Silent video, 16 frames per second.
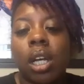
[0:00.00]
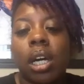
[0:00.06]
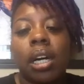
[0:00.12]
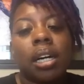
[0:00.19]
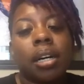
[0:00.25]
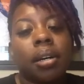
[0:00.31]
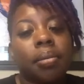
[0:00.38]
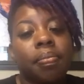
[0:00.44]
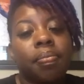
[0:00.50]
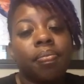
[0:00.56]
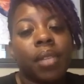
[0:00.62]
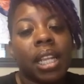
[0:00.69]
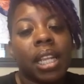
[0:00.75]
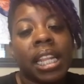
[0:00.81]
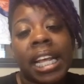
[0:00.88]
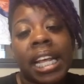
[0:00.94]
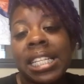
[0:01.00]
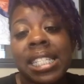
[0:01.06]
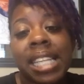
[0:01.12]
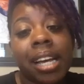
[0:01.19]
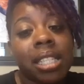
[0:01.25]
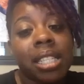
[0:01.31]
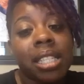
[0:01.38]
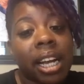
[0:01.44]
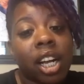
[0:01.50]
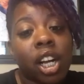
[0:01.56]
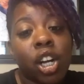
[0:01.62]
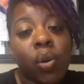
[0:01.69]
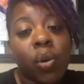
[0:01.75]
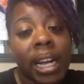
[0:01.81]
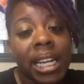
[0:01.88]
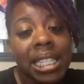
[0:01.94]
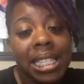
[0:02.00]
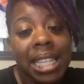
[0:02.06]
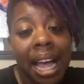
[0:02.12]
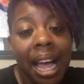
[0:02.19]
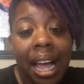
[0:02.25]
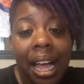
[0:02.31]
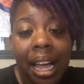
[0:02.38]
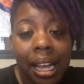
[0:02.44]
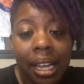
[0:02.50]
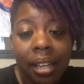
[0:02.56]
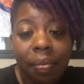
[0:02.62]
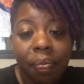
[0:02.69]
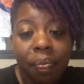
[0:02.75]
That sounds like a great time.